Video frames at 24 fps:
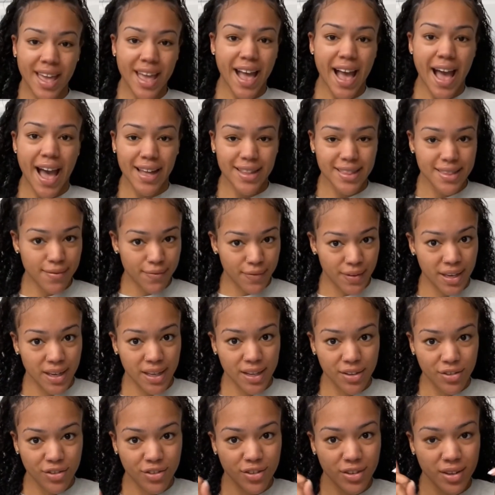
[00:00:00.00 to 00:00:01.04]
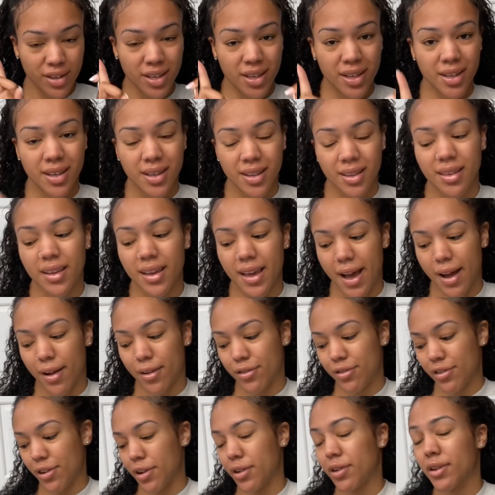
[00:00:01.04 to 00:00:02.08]
had to finish the
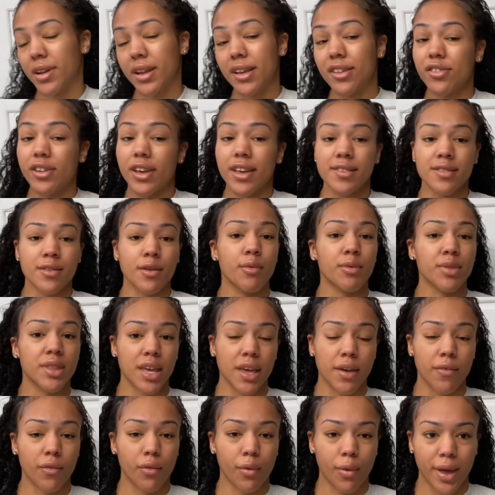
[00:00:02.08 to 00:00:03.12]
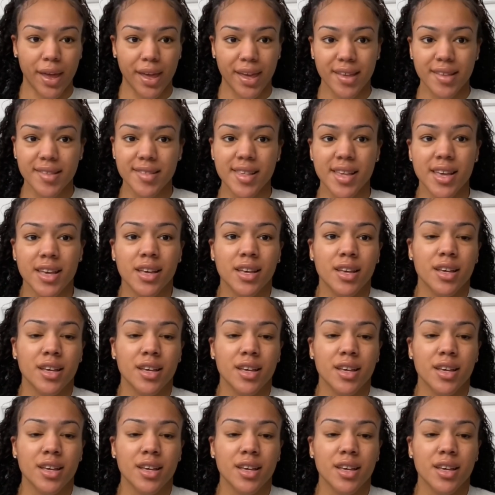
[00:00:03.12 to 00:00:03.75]
outro to let you guys know what the giveaway is.